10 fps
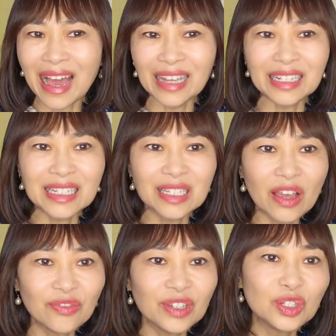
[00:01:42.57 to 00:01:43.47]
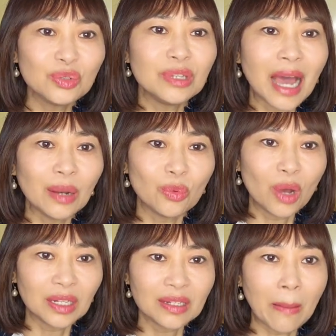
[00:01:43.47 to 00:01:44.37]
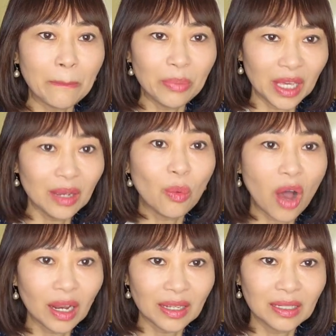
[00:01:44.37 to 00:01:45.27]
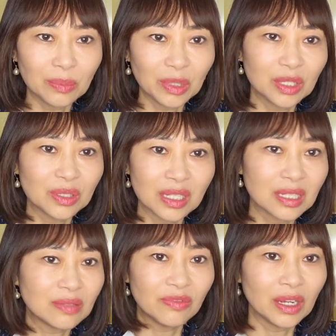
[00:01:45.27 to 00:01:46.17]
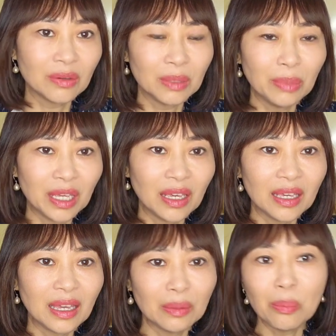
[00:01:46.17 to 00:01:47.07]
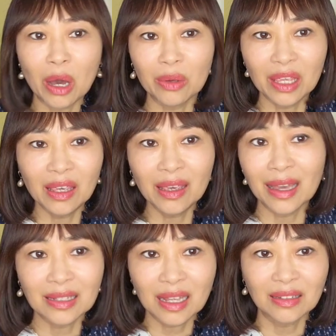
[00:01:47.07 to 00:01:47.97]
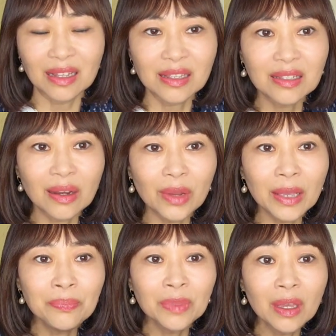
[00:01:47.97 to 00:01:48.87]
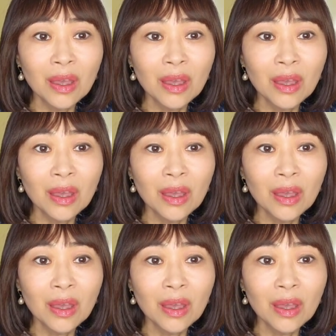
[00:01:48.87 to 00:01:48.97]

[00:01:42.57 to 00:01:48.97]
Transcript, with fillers: I definitely do not want a big wallet because it's very big and bulky. It's unnecessary.